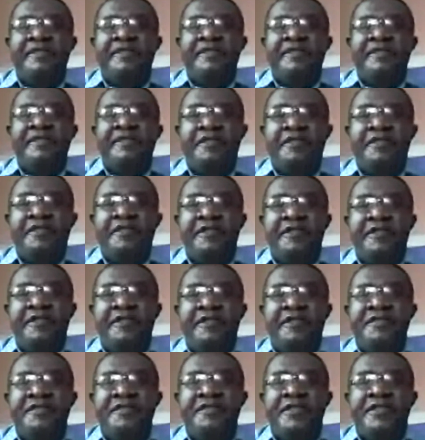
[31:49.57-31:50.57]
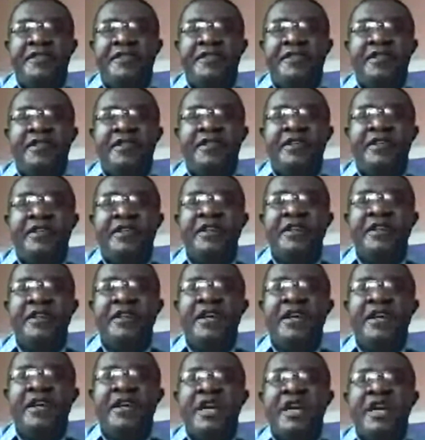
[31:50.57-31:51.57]
50,
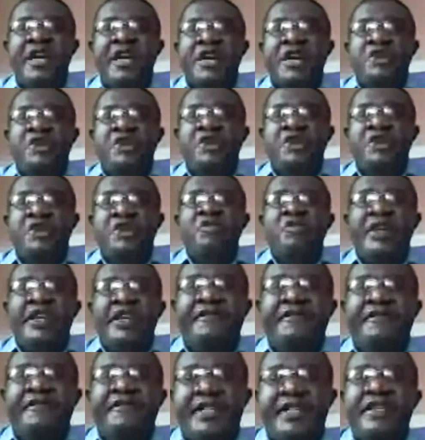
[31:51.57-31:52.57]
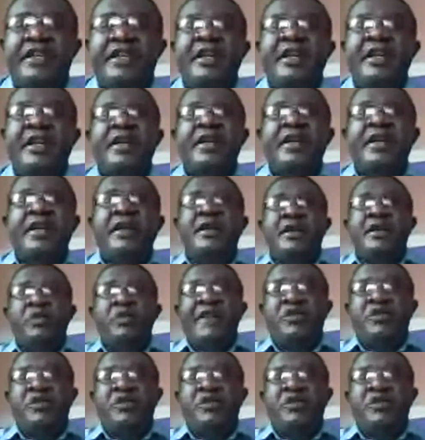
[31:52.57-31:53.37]
you bring 50,